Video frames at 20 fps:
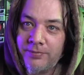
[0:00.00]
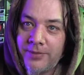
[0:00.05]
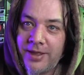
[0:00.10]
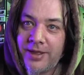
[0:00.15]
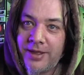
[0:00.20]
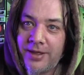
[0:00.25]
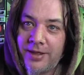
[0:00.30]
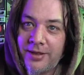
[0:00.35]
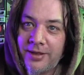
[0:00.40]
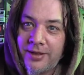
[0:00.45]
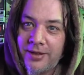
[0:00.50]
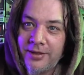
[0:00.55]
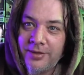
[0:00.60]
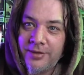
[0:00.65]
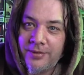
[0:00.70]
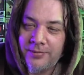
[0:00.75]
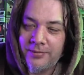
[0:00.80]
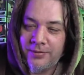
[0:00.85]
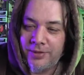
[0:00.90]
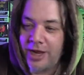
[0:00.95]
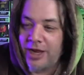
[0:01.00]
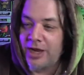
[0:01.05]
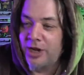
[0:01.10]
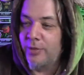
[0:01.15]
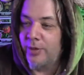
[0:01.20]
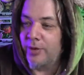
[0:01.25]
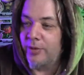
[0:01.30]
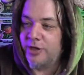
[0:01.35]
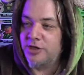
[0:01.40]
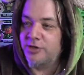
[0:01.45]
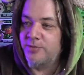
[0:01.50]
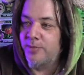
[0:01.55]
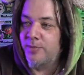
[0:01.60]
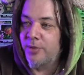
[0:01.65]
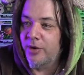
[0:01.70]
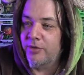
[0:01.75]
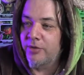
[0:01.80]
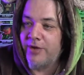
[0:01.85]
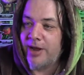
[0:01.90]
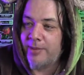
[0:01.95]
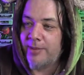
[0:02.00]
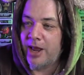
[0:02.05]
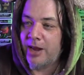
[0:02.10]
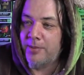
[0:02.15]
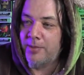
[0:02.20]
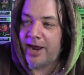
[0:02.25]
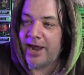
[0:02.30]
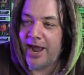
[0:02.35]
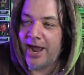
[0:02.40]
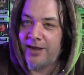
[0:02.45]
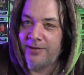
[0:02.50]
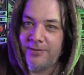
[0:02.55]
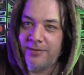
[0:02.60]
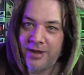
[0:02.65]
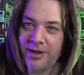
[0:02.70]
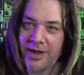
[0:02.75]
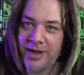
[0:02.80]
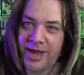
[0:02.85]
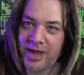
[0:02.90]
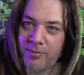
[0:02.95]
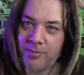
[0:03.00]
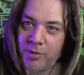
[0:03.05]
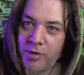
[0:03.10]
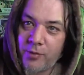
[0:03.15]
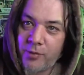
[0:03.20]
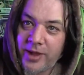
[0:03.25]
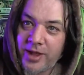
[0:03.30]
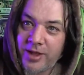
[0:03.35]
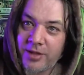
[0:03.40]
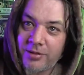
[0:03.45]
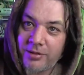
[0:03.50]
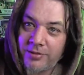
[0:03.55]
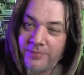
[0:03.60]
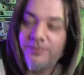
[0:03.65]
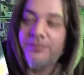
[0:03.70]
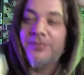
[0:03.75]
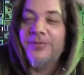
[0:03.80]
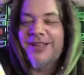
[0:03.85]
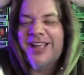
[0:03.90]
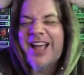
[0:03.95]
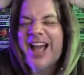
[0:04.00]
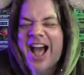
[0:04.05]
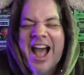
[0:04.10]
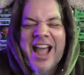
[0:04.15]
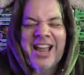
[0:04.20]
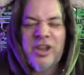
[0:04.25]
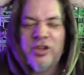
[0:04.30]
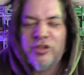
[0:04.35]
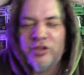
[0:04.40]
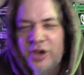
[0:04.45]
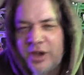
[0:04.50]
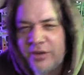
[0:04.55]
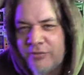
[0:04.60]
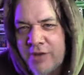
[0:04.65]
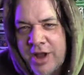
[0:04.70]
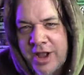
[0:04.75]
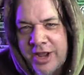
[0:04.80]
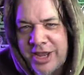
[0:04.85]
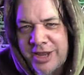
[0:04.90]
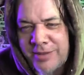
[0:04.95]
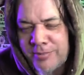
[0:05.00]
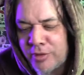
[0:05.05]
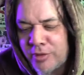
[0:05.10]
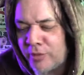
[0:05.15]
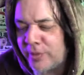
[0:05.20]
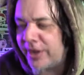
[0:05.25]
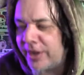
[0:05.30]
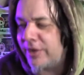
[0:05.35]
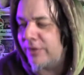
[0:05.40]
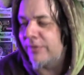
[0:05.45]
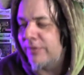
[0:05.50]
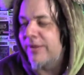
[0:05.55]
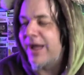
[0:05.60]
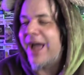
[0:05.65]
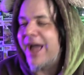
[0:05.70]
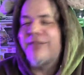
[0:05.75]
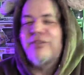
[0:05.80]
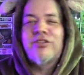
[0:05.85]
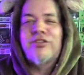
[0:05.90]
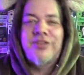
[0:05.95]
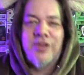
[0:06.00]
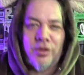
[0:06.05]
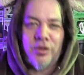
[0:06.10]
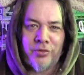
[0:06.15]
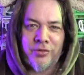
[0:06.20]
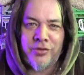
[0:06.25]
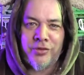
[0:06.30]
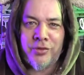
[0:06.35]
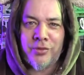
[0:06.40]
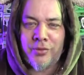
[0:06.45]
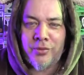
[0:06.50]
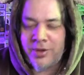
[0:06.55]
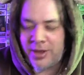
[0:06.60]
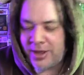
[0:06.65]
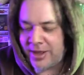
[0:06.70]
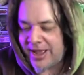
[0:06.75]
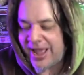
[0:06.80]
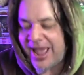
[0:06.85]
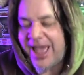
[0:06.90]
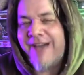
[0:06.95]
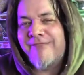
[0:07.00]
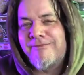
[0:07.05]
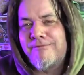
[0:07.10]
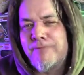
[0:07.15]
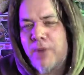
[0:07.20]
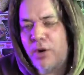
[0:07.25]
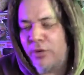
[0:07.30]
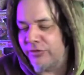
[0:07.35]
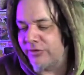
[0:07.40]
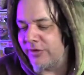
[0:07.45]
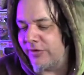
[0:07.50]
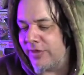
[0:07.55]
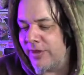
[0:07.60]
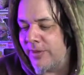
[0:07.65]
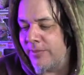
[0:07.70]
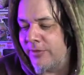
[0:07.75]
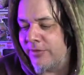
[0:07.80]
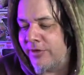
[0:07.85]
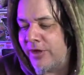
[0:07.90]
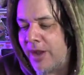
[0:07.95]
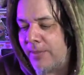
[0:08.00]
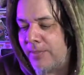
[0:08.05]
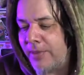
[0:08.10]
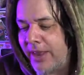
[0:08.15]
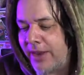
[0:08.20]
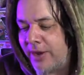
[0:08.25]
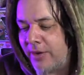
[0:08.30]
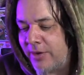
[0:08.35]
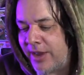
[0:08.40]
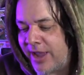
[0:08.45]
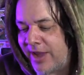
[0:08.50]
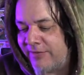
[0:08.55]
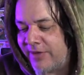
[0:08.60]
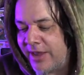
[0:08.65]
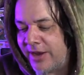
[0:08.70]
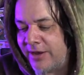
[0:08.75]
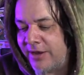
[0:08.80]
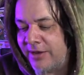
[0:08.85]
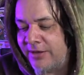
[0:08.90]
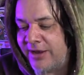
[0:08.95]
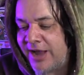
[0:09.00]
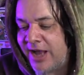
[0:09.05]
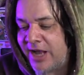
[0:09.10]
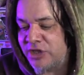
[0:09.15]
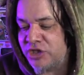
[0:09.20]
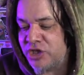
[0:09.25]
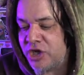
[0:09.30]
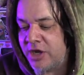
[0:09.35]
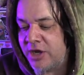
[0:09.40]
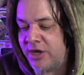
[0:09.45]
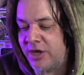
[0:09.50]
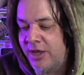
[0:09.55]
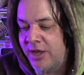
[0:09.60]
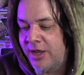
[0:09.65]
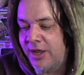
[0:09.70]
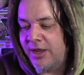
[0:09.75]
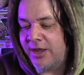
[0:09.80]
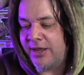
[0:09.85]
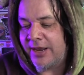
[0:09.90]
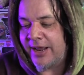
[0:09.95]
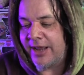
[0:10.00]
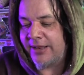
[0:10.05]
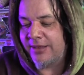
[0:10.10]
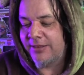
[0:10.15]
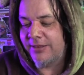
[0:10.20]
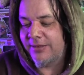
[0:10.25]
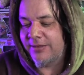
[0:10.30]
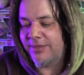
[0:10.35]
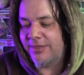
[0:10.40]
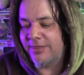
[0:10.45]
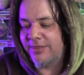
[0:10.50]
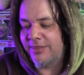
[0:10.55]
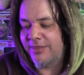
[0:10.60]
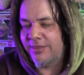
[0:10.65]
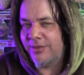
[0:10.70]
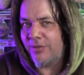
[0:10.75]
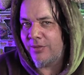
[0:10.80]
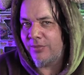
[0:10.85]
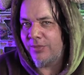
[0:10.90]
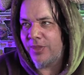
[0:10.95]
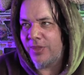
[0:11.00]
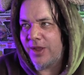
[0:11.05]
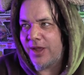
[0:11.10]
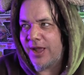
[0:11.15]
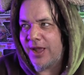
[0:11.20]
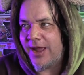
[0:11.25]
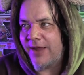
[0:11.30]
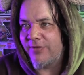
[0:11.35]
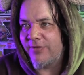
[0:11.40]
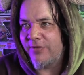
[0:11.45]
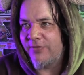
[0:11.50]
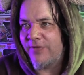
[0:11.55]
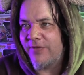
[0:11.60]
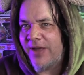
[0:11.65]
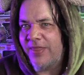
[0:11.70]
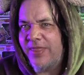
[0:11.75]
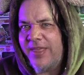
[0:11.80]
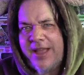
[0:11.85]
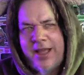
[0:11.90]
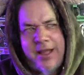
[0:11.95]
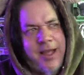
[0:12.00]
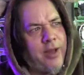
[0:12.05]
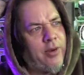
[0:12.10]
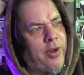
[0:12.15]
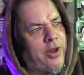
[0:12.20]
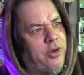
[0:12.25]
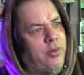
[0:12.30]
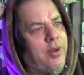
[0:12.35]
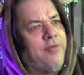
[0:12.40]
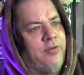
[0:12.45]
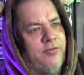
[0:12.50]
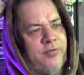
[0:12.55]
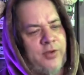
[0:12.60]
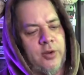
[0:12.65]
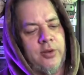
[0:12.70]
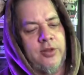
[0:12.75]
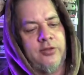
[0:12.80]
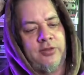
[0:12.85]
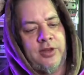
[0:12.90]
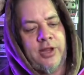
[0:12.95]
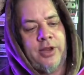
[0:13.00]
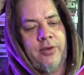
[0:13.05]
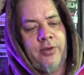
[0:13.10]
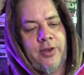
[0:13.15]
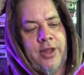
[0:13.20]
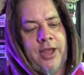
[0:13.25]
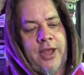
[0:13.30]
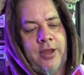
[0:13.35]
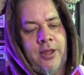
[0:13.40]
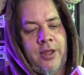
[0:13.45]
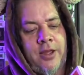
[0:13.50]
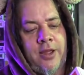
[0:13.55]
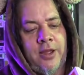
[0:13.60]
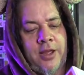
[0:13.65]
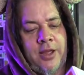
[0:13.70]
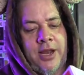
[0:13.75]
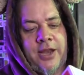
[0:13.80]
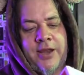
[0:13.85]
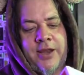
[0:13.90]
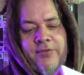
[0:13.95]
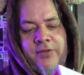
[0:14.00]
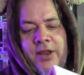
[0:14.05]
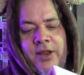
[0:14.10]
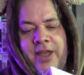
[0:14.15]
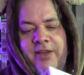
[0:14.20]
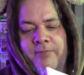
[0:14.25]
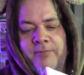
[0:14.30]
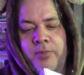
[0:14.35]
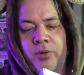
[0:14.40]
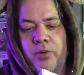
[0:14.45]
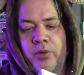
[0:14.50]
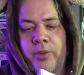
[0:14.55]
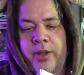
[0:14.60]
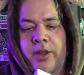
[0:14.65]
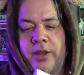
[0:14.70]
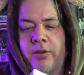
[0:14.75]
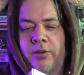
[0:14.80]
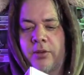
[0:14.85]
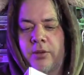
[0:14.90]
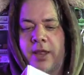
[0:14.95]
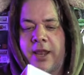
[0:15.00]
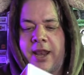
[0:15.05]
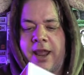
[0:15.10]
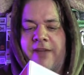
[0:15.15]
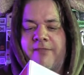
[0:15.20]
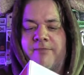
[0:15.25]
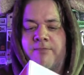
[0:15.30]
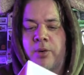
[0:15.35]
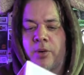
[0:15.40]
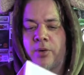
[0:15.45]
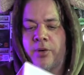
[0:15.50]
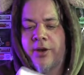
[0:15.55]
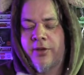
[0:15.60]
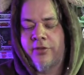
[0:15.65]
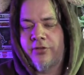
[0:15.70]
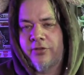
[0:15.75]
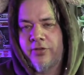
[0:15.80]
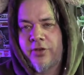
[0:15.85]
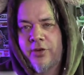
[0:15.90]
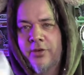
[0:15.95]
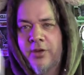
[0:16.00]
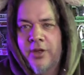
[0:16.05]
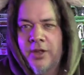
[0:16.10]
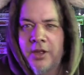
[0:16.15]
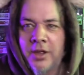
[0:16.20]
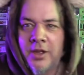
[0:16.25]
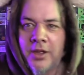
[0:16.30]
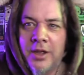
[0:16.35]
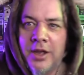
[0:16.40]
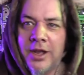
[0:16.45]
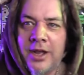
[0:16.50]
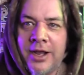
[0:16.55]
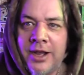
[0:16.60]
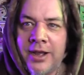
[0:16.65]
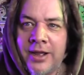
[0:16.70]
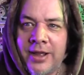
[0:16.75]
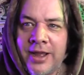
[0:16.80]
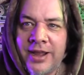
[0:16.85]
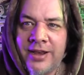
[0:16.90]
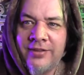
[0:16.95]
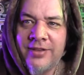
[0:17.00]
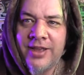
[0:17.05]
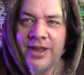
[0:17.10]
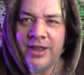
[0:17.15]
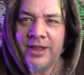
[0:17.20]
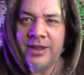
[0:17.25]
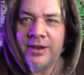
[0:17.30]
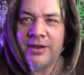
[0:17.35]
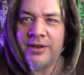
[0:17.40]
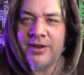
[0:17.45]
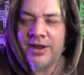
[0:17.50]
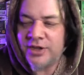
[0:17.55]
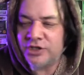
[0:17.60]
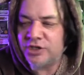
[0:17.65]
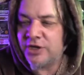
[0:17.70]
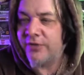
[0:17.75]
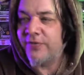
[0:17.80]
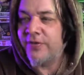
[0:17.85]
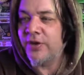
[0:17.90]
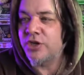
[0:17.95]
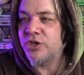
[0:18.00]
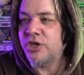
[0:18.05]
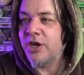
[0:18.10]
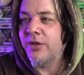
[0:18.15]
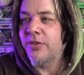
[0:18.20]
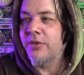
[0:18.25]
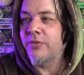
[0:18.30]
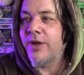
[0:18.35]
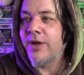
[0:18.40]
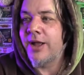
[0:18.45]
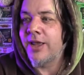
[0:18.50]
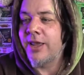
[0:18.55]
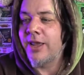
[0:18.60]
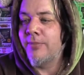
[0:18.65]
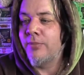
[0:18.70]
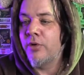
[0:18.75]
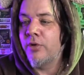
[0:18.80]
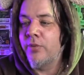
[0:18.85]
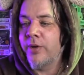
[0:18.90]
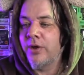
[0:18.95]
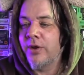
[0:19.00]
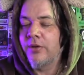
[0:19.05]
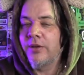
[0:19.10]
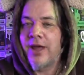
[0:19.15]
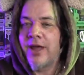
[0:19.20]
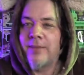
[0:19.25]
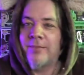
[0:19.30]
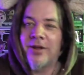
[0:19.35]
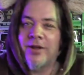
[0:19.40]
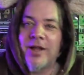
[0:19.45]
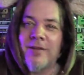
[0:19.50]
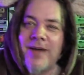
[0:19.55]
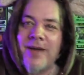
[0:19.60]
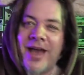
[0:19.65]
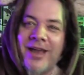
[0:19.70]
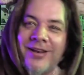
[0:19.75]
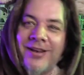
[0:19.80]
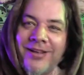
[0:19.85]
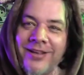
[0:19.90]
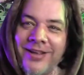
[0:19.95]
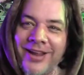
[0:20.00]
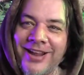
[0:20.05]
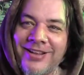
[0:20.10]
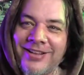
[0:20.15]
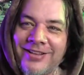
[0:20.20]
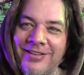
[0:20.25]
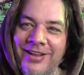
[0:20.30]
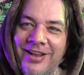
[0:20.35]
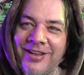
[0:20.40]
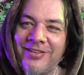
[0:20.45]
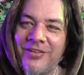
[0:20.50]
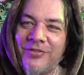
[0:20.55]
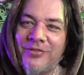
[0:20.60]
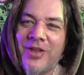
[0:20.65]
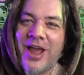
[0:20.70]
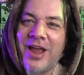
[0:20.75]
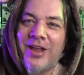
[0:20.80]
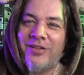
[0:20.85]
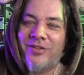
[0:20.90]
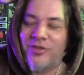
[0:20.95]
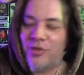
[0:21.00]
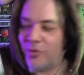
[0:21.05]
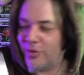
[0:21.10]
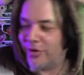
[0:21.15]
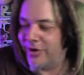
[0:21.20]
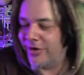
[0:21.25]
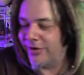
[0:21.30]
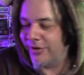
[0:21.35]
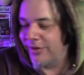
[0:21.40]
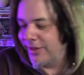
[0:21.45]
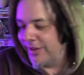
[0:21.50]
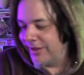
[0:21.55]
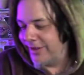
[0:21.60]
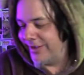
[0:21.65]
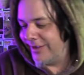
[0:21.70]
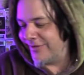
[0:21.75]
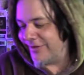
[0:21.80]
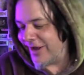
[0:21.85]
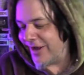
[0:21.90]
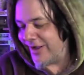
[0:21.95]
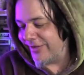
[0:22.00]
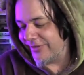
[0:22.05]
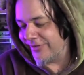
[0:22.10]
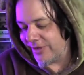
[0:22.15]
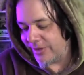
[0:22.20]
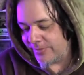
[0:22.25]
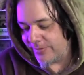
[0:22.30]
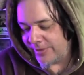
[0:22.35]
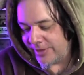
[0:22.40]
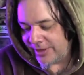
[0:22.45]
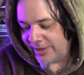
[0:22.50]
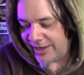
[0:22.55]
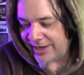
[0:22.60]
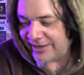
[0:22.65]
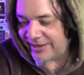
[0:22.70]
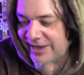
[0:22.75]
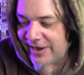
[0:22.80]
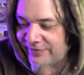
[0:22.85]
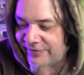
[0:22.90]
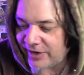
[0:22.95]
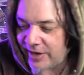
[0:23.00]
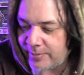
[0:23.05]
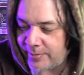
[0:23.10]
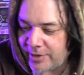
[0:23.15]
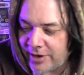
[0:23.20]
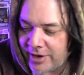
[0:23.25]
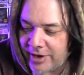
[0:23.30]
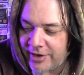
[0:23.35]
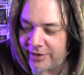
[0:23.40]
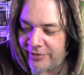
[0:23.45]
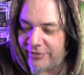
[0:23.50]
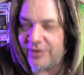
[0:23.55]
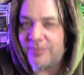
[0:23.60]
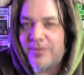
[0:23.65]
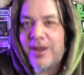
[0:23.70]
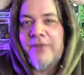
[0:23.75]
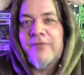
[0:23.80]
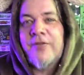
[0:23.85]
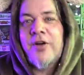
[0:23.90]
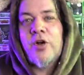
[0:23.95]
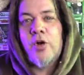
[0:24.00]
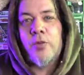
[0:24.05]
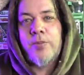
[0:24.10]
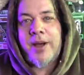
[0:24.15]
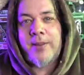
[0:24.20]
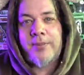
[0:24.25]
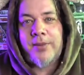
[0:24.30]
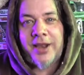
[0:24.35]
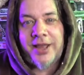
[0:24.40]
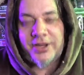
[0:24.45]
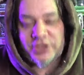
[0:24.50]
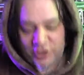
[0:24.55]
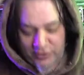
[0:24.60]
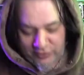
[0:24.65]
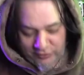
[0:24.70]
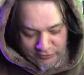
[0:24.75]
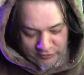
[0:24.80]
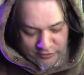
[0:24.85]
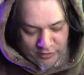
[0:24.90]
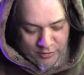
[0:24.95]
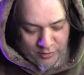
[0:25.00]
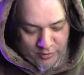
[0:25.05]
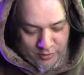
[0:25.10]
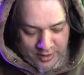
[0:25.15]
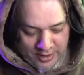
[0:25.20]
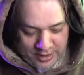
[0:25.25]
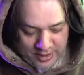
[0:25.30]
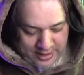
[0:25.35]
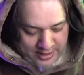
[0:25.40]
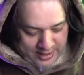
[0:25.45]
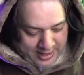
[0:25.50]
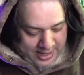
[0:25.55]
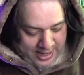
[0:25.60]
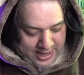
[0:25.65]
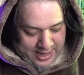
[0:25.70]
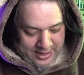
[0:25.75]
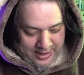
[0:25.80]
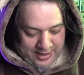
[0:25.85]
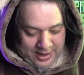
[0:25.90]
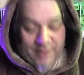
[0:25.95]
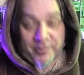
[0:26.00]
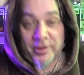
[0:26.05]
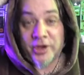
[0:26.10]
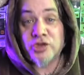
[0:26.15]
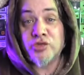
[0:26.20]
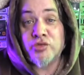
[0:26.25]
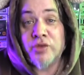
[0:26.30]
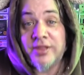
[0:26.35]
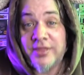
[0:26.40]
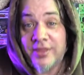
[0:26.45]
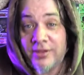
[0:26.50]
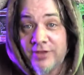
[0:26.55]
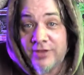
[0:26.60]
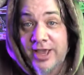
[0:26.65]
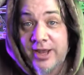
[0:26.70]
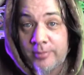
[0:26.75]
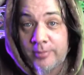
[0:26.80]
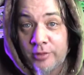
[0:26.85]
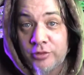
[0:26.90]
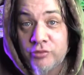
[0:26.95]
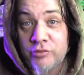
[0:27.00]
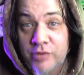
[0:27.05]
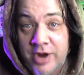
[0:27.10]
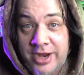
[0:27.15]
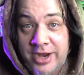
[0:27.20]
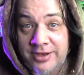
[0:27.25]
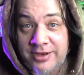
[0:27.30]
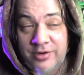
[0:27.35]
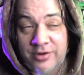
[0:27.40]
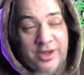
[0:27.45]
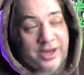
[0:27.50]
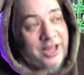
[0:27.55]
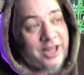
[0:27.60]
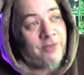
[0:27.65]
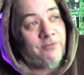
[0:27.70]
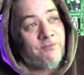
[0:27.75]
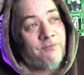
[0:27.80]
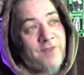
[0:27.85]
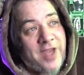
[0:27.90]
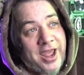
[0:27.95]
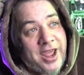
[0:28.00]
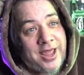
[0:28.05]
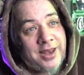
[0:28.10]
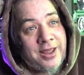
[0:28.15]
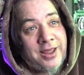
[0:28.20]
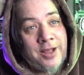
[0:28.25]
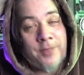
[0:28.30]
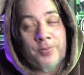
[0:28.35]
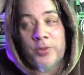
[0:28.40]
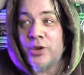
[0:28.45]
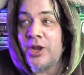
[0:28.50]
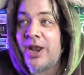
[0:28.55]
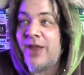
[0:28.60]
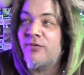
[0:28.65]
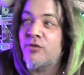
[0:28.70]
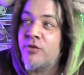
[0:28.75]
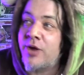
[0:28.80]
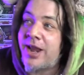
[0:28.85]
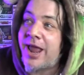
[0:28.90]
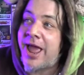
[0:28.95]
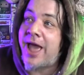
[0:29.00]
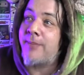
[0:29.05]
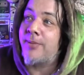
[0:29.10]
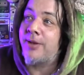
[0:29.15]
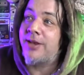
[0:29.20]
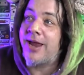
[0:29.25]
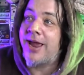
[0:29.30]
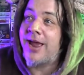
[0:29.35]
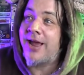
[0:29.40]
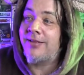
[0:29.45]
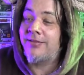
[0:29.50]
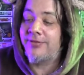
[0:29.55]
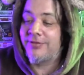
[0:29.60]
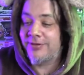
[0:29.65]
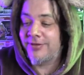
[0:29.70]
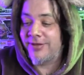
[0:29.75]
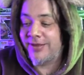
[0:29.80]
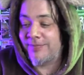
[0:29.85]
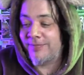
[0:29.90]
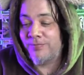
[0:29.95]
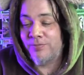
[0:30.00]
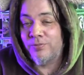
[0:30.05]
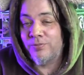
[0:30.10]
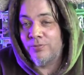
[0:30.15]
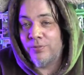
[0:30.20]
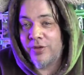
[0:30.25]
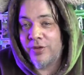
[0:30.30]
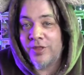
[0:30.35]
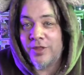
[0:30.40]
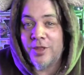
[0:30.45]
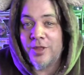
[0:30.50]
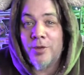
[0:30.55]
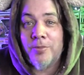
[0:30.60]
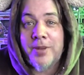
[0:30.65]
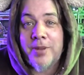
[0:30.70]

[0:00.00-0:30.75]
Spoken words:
Hey, you want to watch me pull a rabbit out of my hat? Again, Bullwinkle? I used to love Rocky and Bullwinkle. I still do. I have most of them. There's a couple I don't have, like Natasha. And I don't think I have the... I do have the Fearless Leader, yeah. And I definitely have Bullwinkle, and I have Boris. So I just got to get Natasha to finish out the Rocky and Bullwinkle line. But come on. He's a flying squirrel. He's awesome. He definitely belongs in my Funko Pop Collection zoo. And I'm going to treat these animals right. They're going to get fed. They're going to have great habitats within their